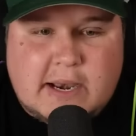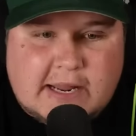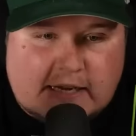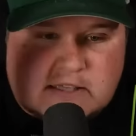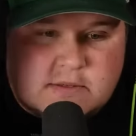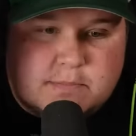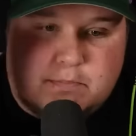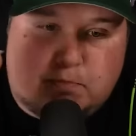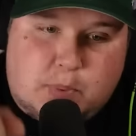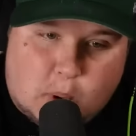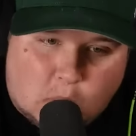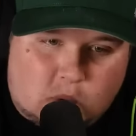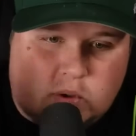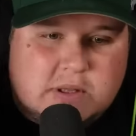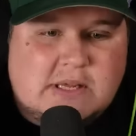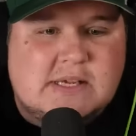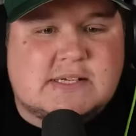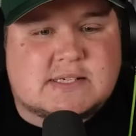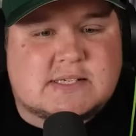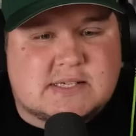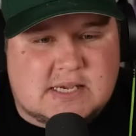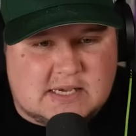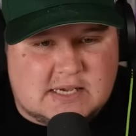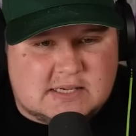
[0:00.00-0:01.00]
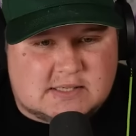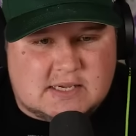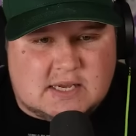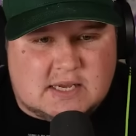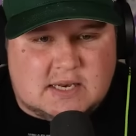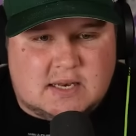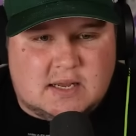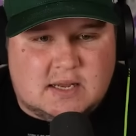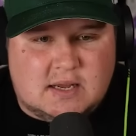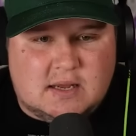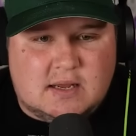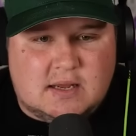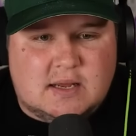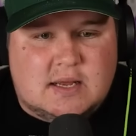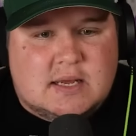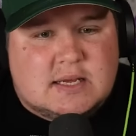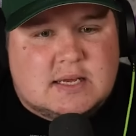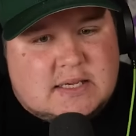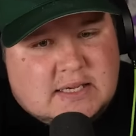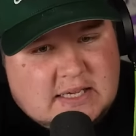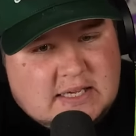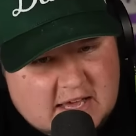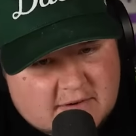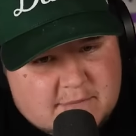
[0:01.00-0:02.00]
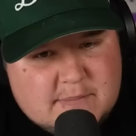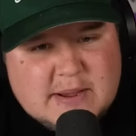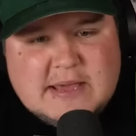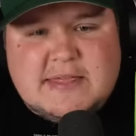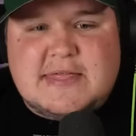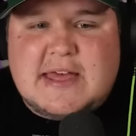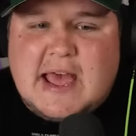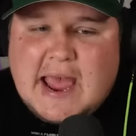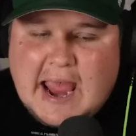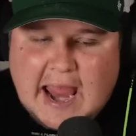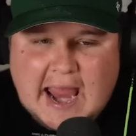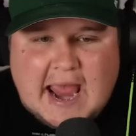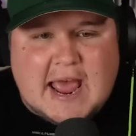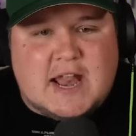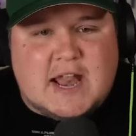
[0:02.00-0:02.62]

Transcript: It's bully season. Give me the and